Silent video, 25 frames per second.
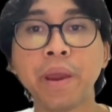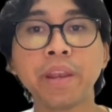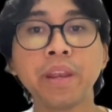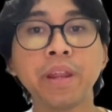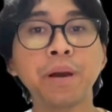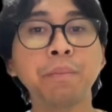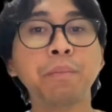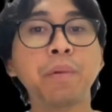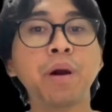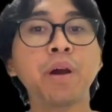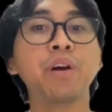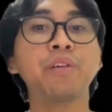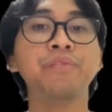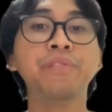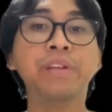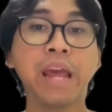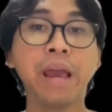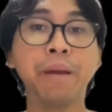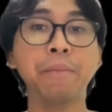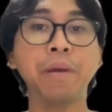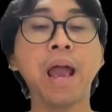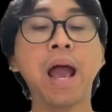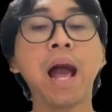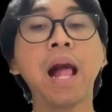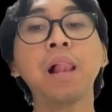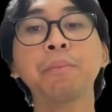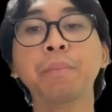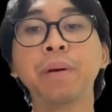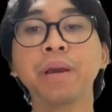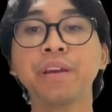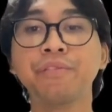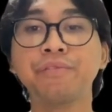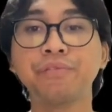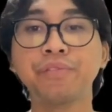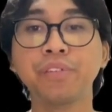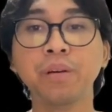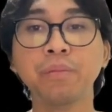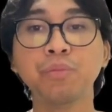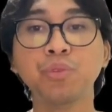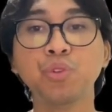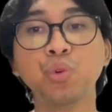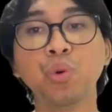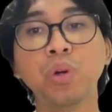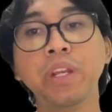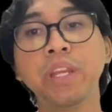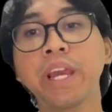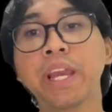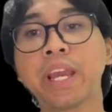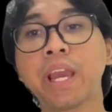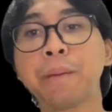the amount of debt held by a firm
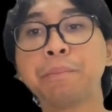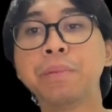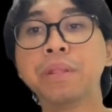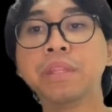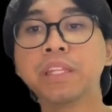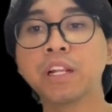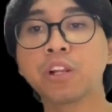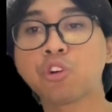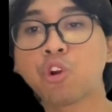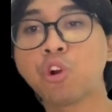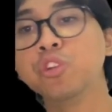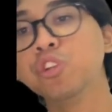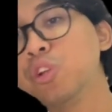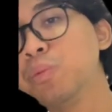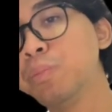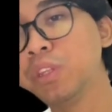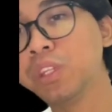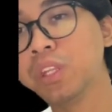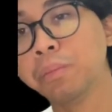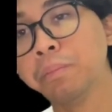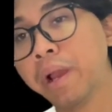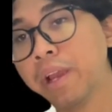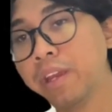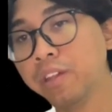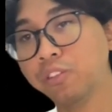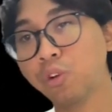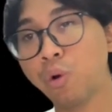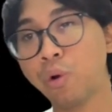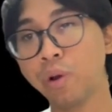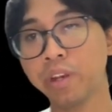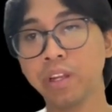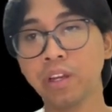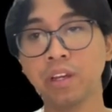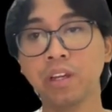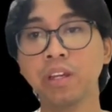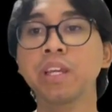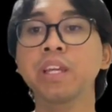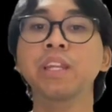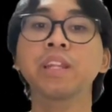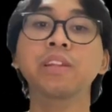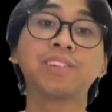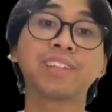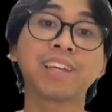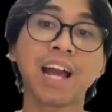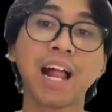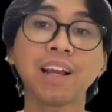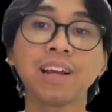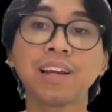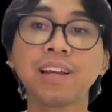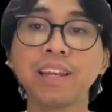to the capital contributed by its owner. It is
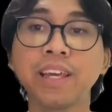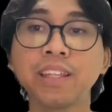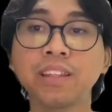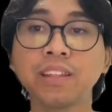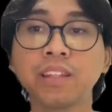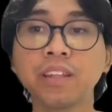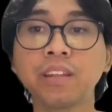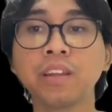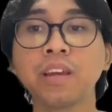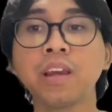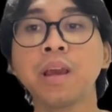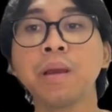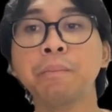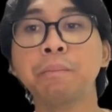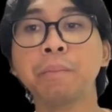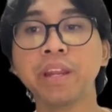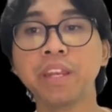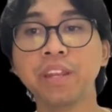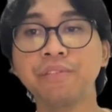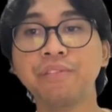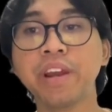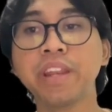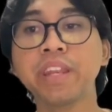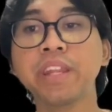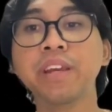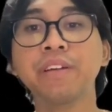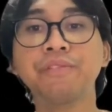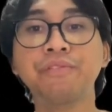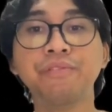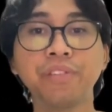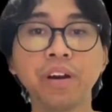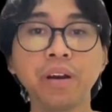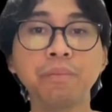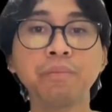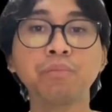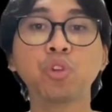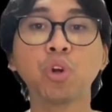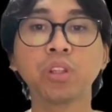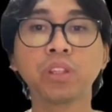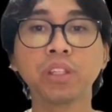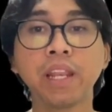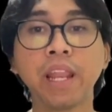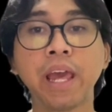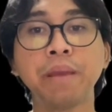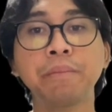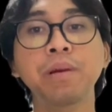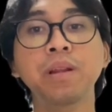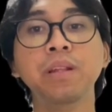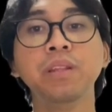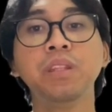calculated by dividing a firm's total
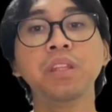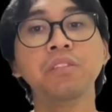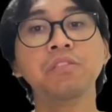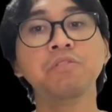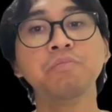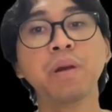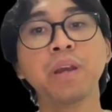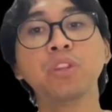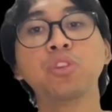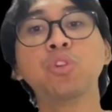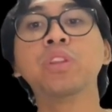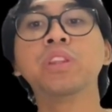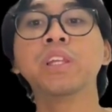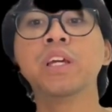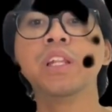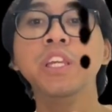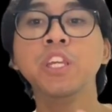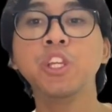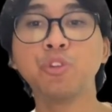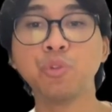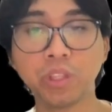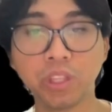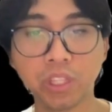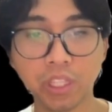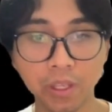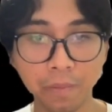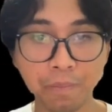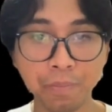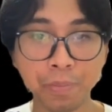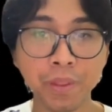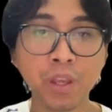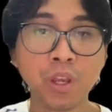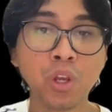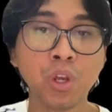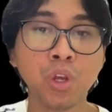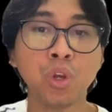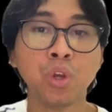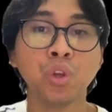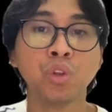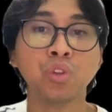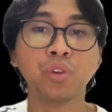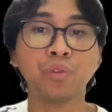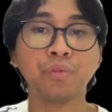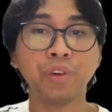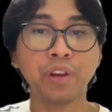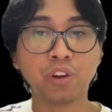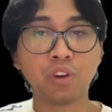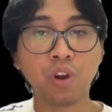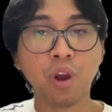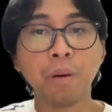liabilities by total equity.
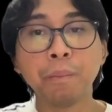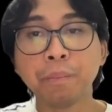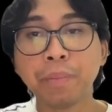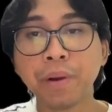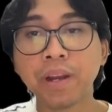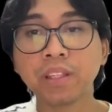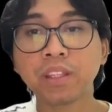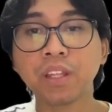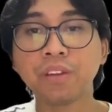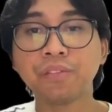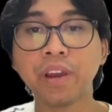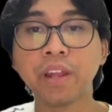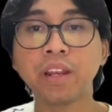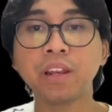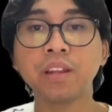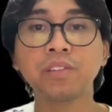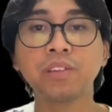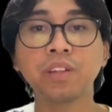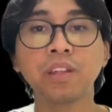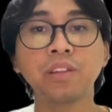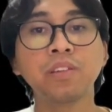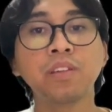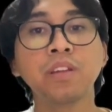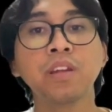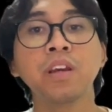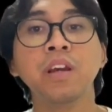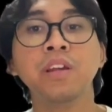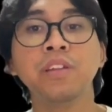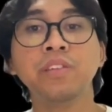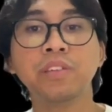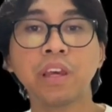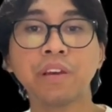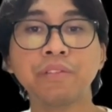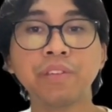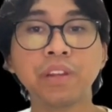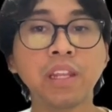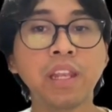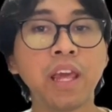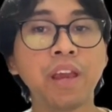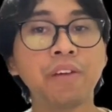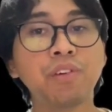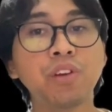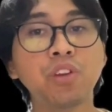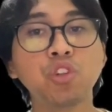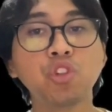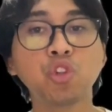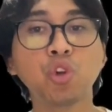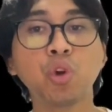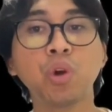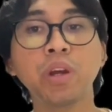So for the comparative analysis,
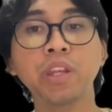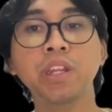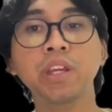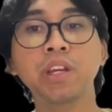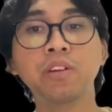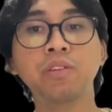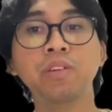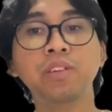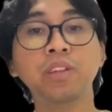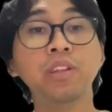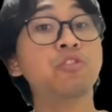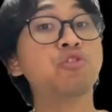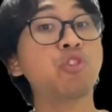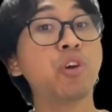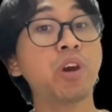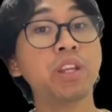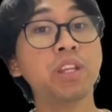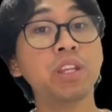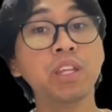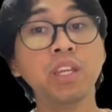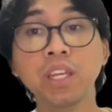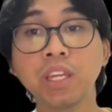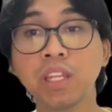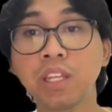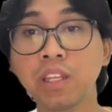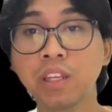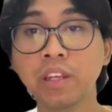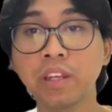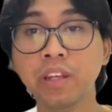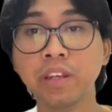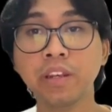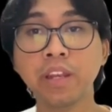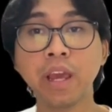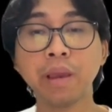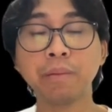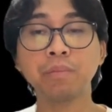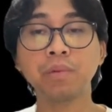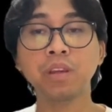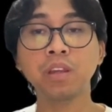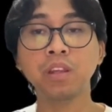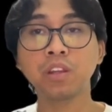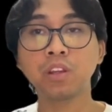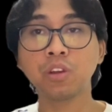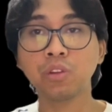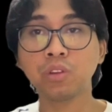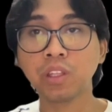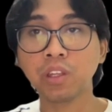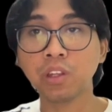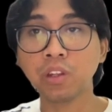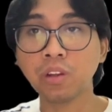7-Eleven show a decreasing trend in debt
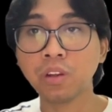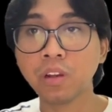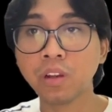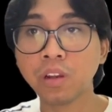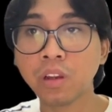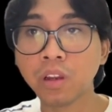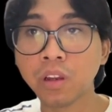equity